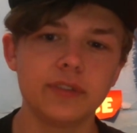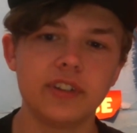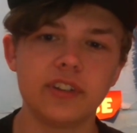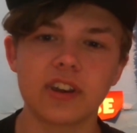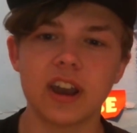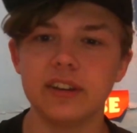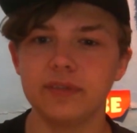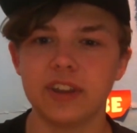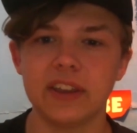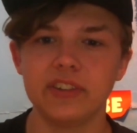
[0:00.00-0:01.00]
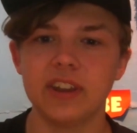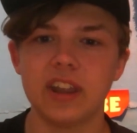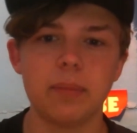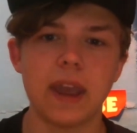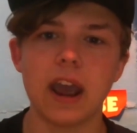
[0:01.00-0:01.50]
to kind of test
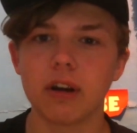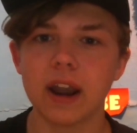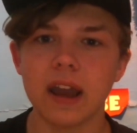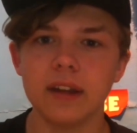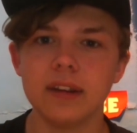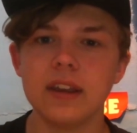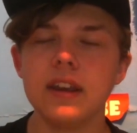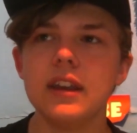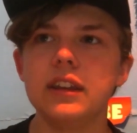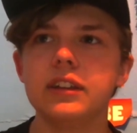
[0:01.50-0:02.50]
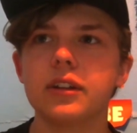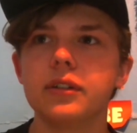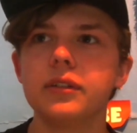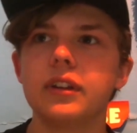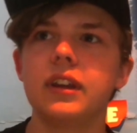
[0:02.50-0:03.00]
their power out, you
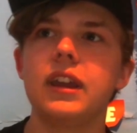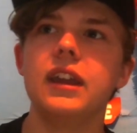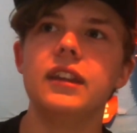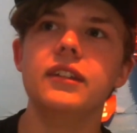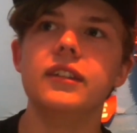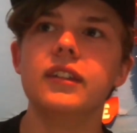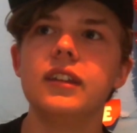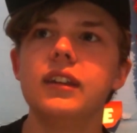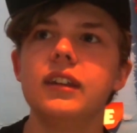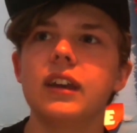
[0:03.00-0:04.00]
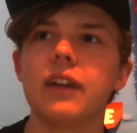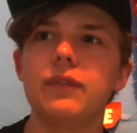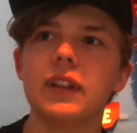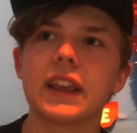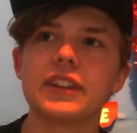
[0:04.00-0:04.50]
know? And I
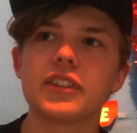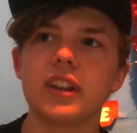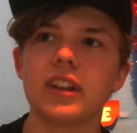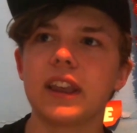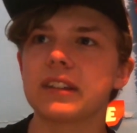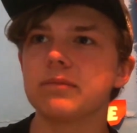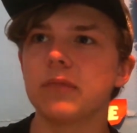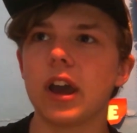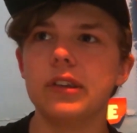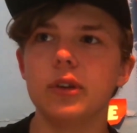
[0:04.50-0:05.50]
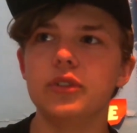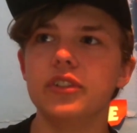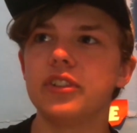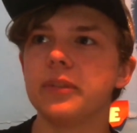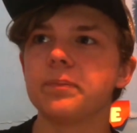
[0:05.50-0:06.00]
feel like it's kind of like, I don't know,
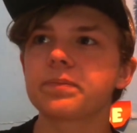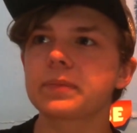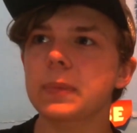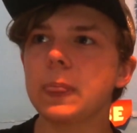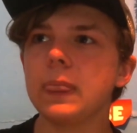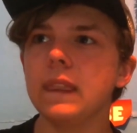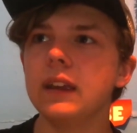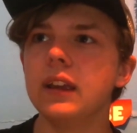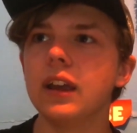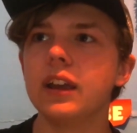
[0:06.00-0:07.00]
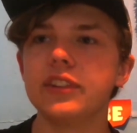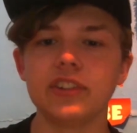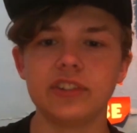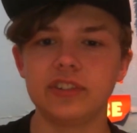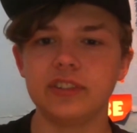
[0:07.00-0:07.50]
just a
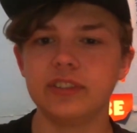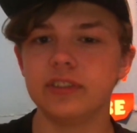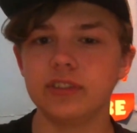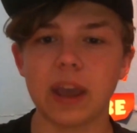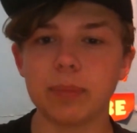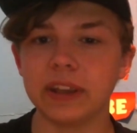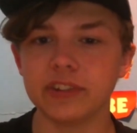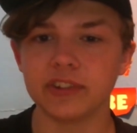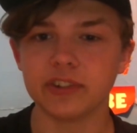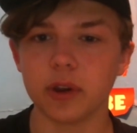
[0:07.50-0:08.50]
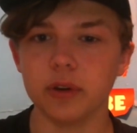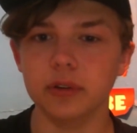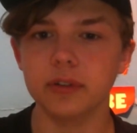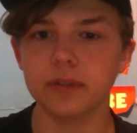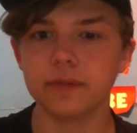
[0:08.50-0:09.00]
stepping
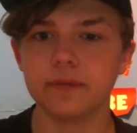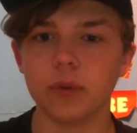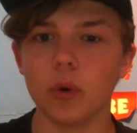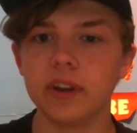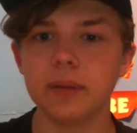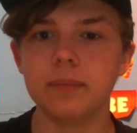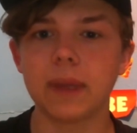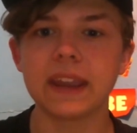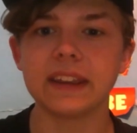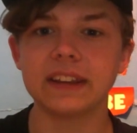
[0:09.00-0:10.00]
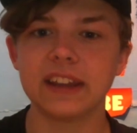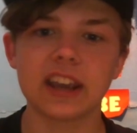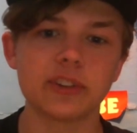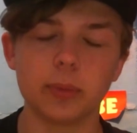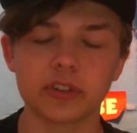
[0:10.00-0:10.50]
stone for them making the
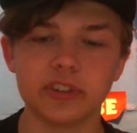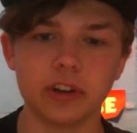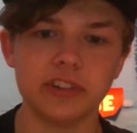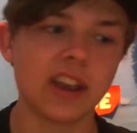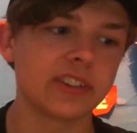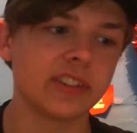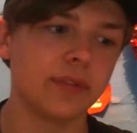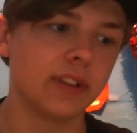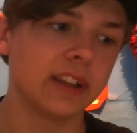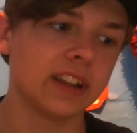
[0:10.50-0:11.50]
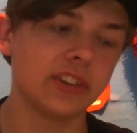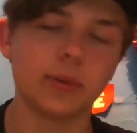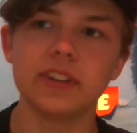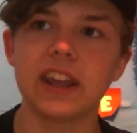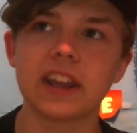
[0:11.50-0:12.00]
Xbox Series X. I feel like that's
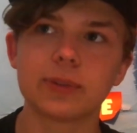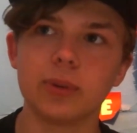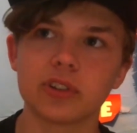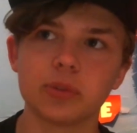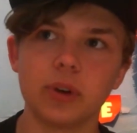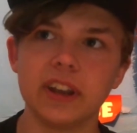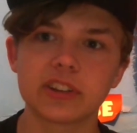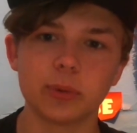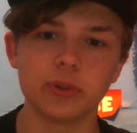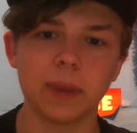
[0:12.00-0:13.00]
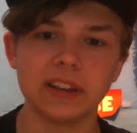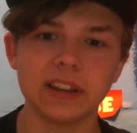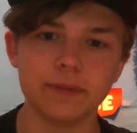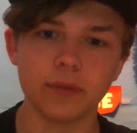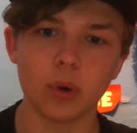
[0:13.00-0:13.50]
what the Xbox One X was
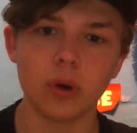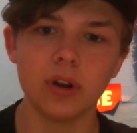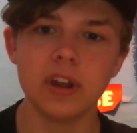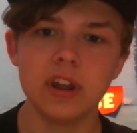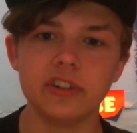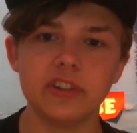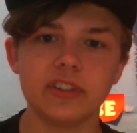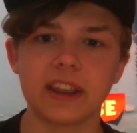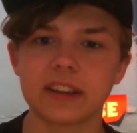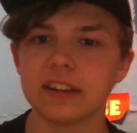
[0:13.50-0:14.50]
mainly for, just like